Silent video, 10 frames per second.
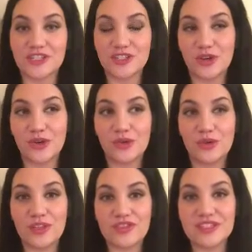
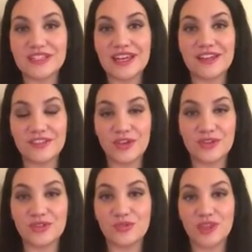So the South
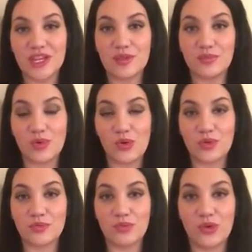Node is a really
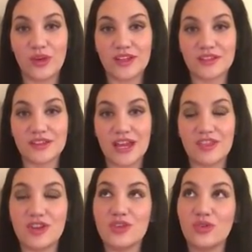important point,
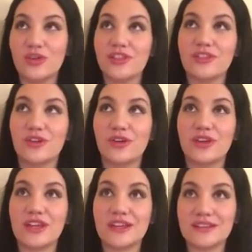and the North
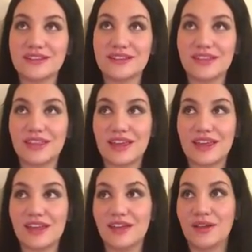Node is
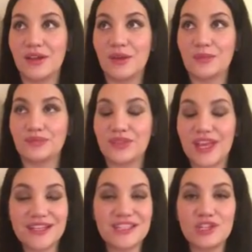
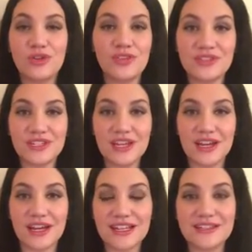it's the North
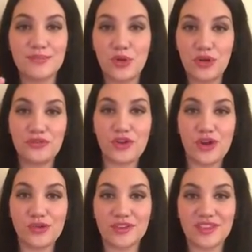Star. It's the pot of
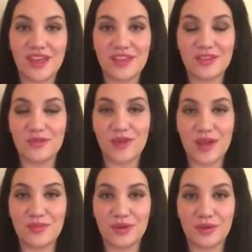gold at the end of the
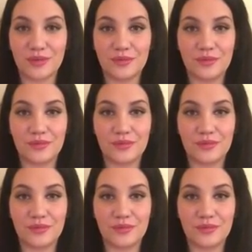rainbow.